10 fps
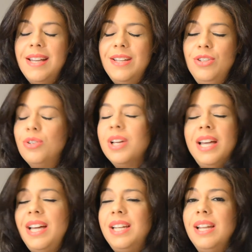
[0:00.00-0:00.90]
you
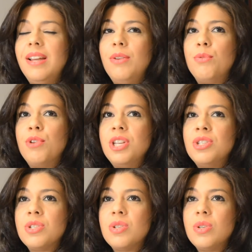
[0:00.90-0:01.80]
can't
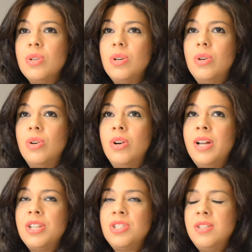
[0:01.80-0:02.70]
reach or
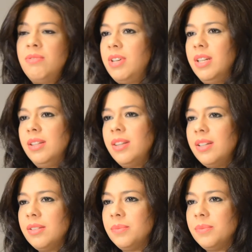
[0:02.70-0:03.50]
achieve anything.